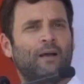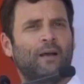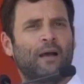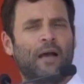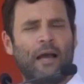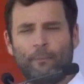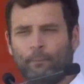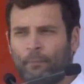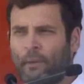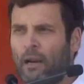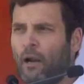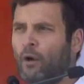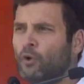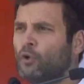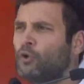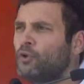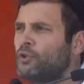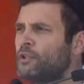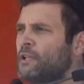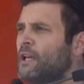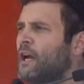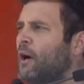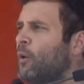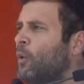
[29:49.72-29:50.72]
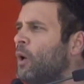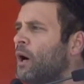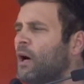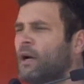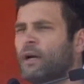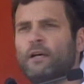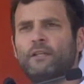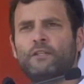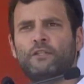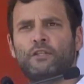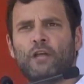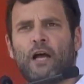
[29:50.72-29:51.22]
I am proud to see our
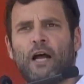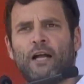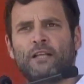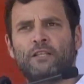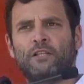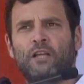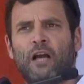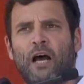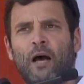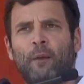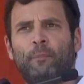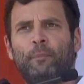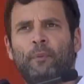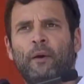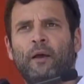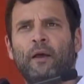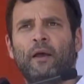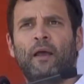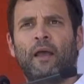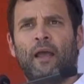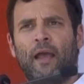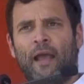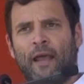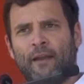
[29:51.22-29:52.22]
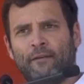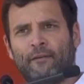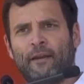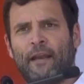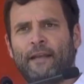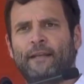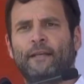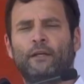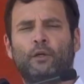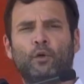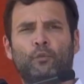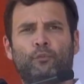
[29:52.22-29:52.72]
workers charged up and
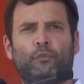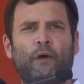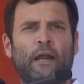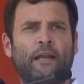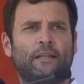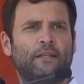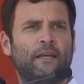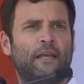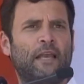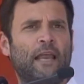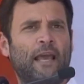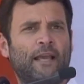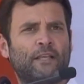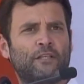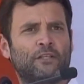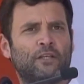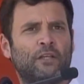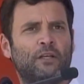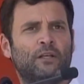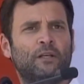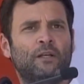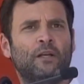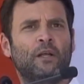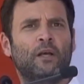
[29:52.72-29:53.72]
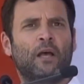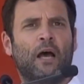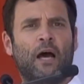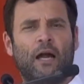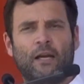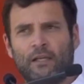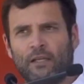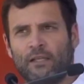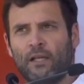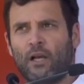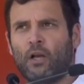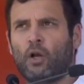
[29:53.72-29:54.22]
ready to fight the election
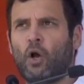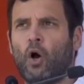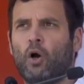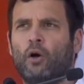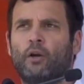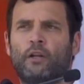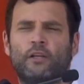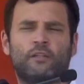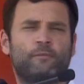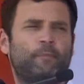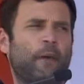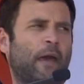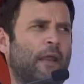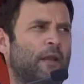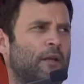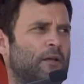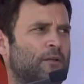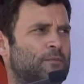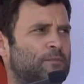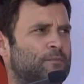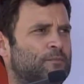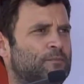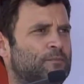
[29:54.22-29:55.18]
under the Congress banner.